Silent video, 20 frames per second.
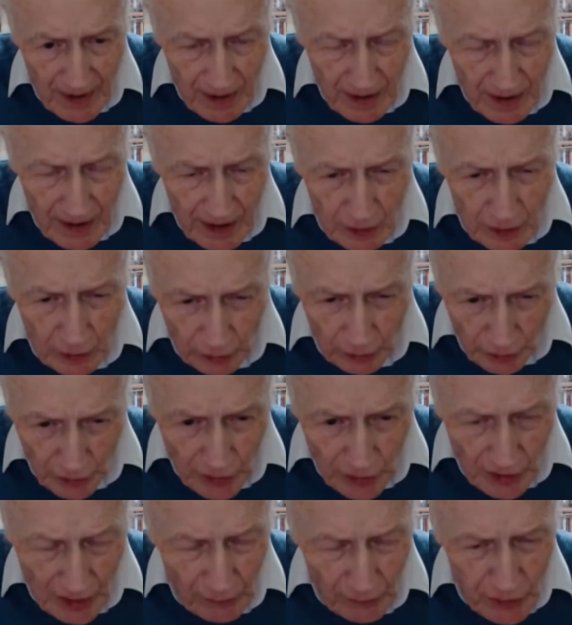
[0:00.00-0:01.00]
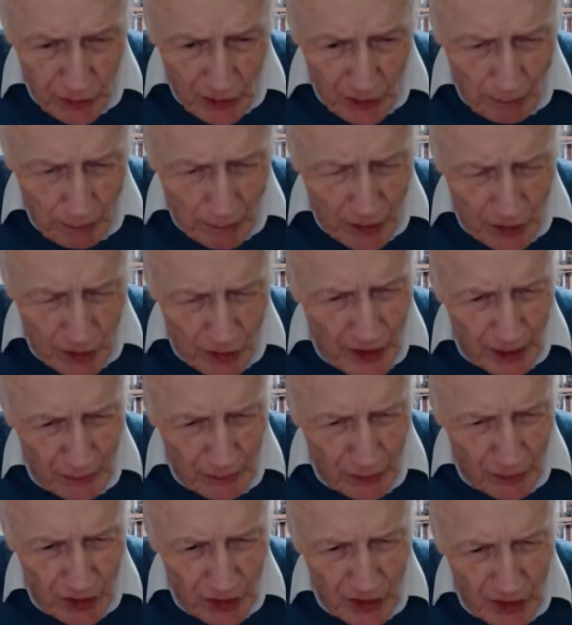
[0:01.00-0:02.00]
England, and for some reason he
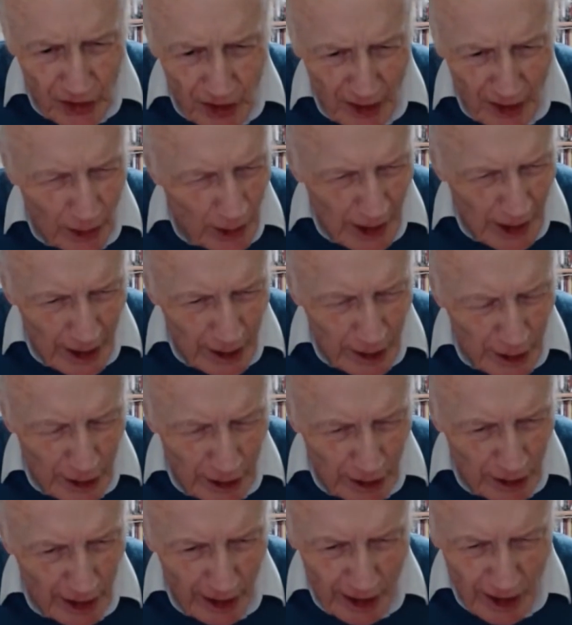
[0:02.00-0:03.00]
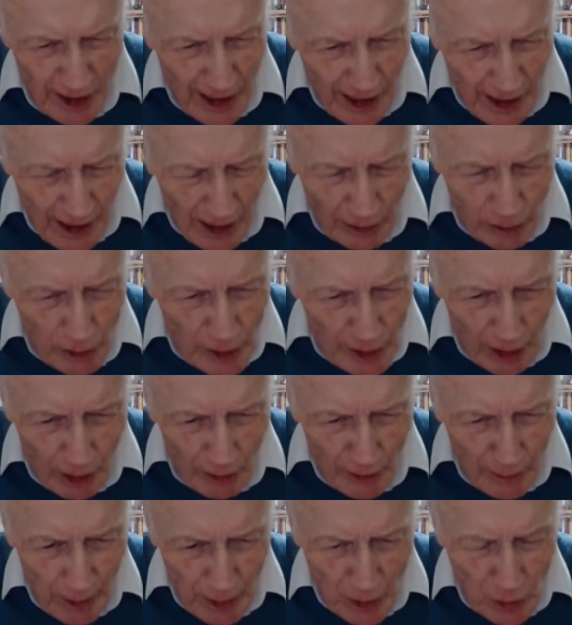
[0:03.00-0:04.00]
visited our area. I really
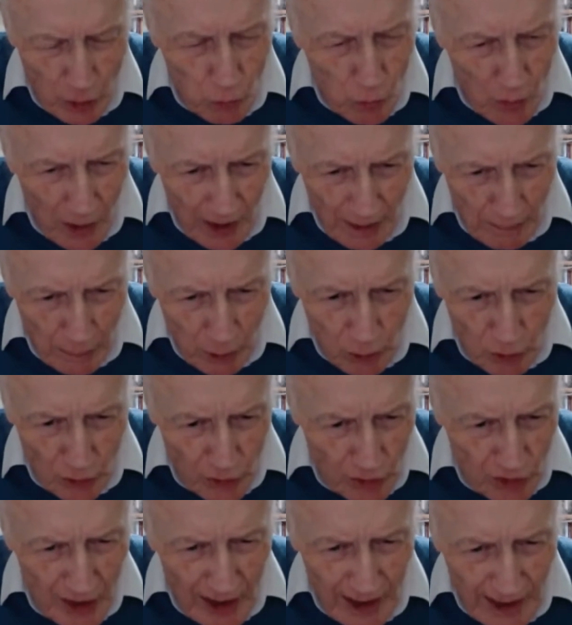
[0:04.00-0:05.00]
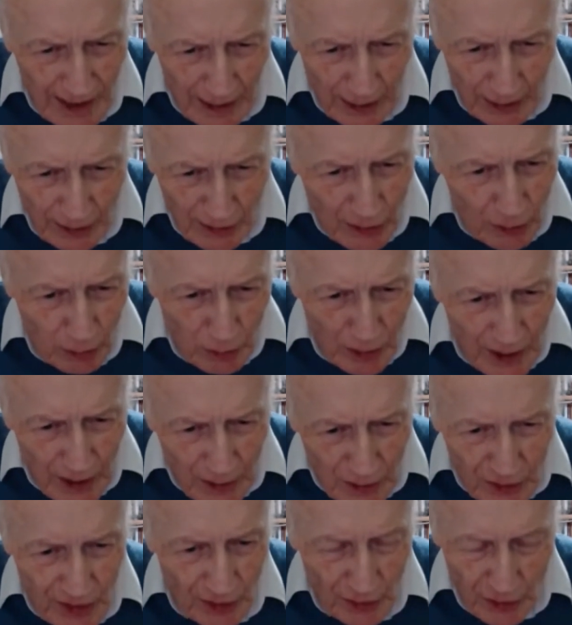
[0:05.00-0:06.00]
can't imagine why, because it's
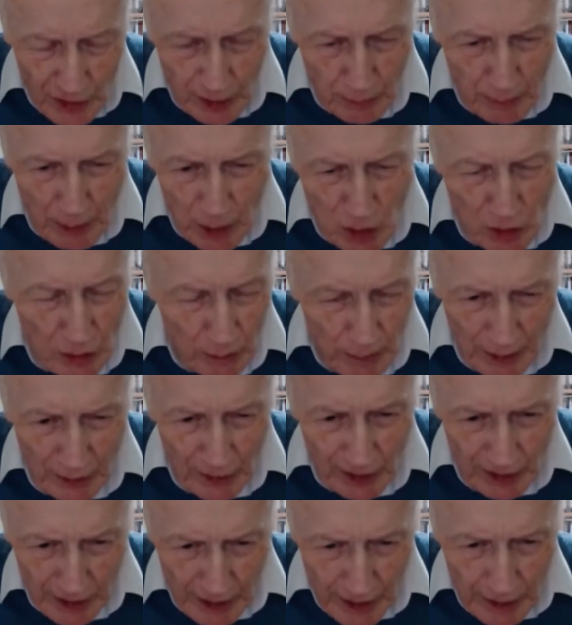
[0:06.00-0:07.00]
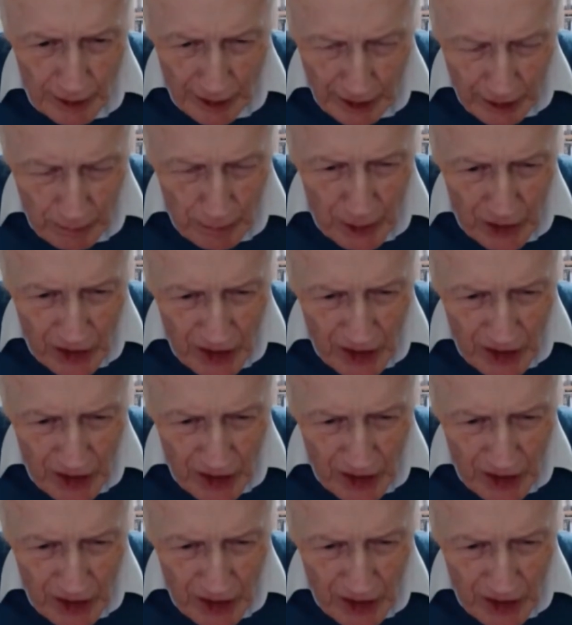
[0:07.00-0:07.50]
nothing special about our area, but